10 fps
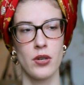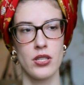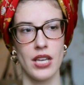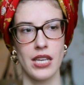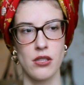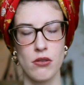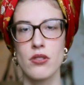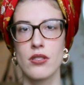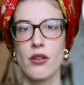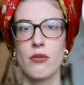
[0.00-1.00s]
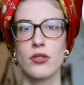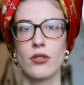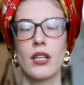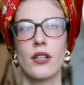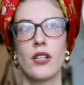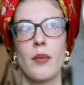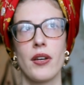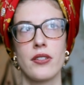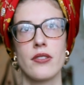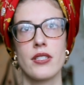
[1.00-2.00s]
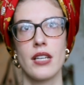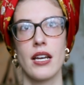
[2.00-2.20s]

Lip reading: was I used those Coca-Cola bottles